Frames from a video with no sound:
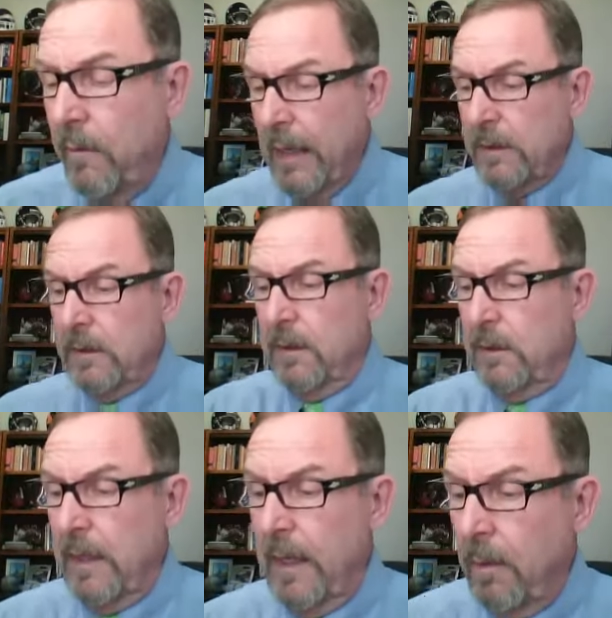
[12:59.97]
That's an
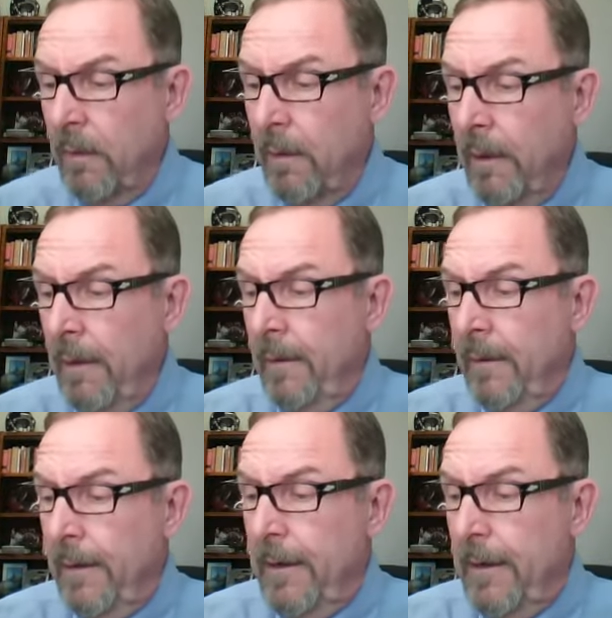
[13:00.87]
example
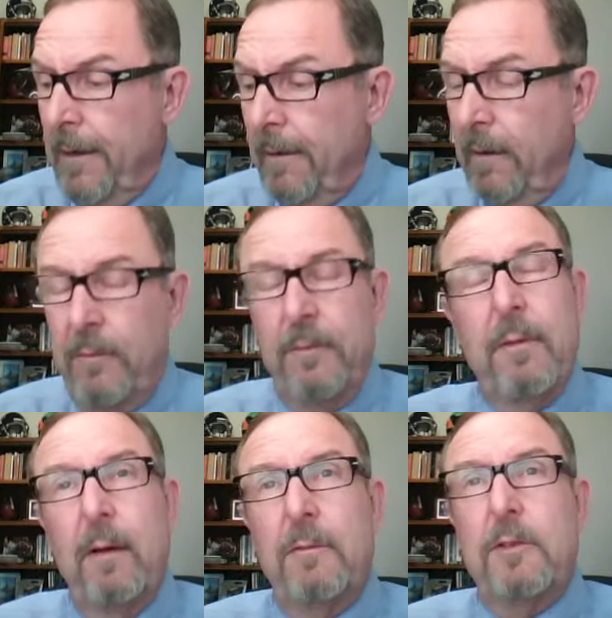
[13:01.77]
of
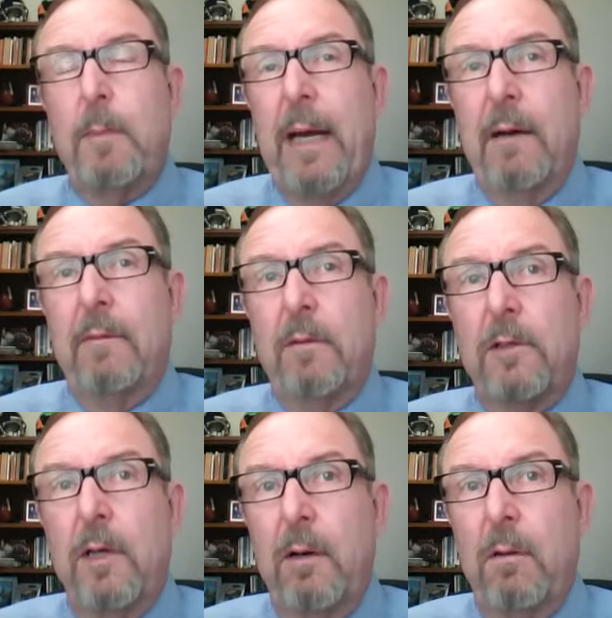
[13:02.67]
span of
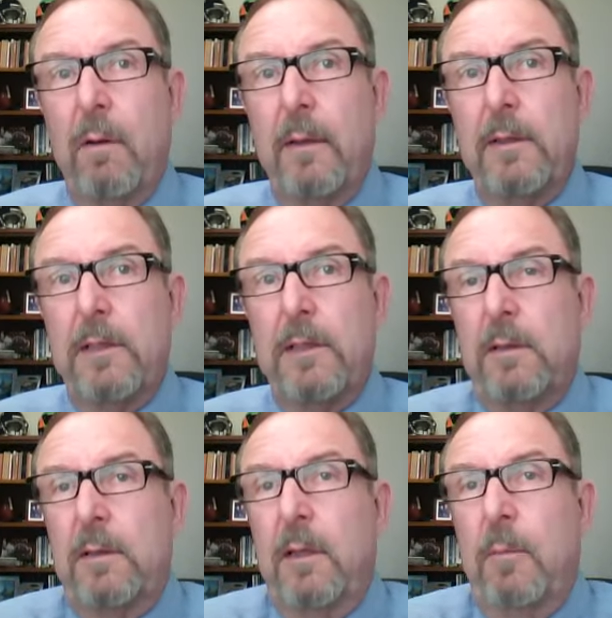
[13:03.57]
control. And it just is,